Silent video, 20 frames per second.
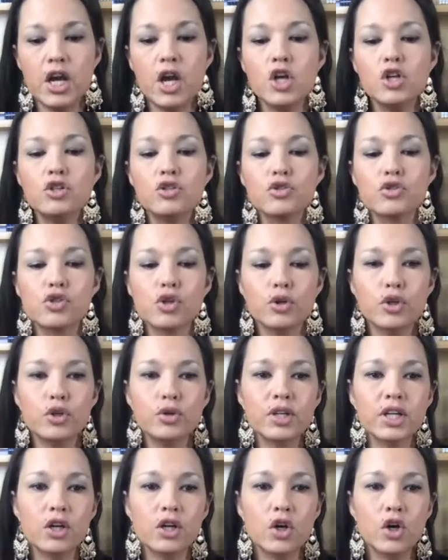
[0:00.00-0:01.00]
So you
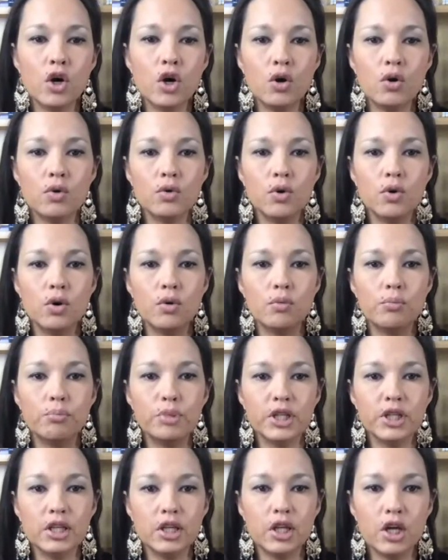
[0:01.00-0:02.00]
can go
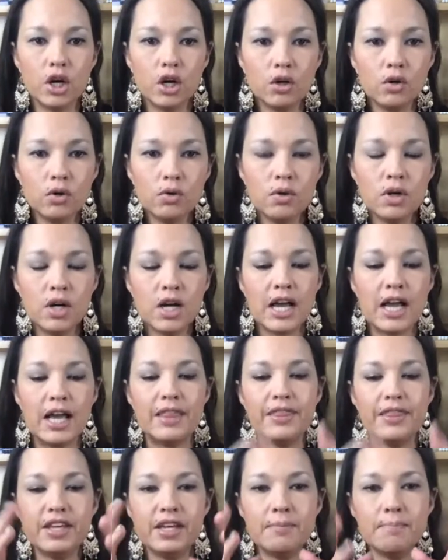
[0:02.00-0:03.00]
below
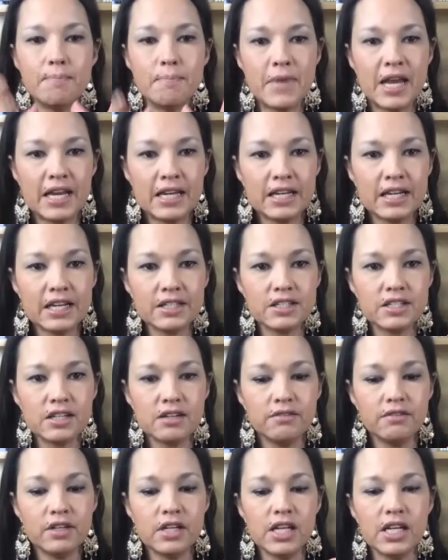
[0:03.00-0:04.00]
the main
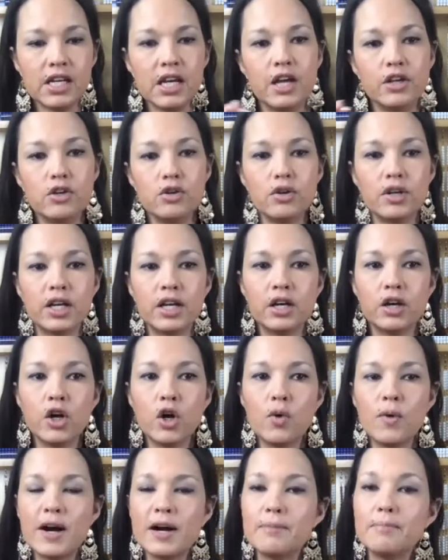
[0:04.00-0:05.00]
activity and you can go
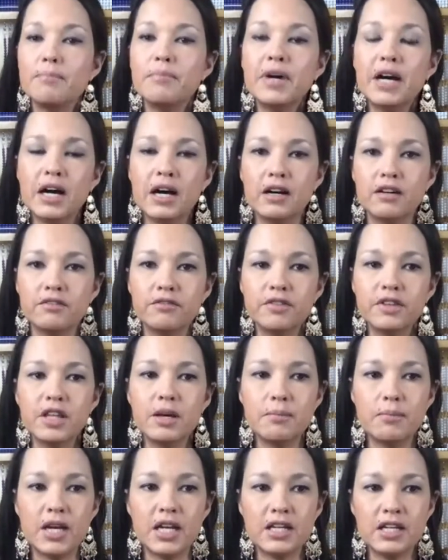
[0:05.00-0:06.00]
above the
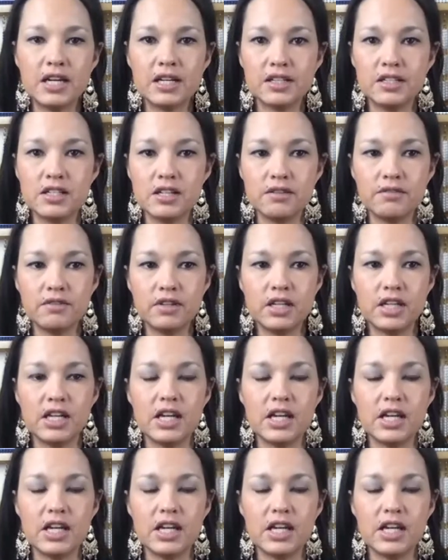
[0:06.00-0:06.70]
main activity.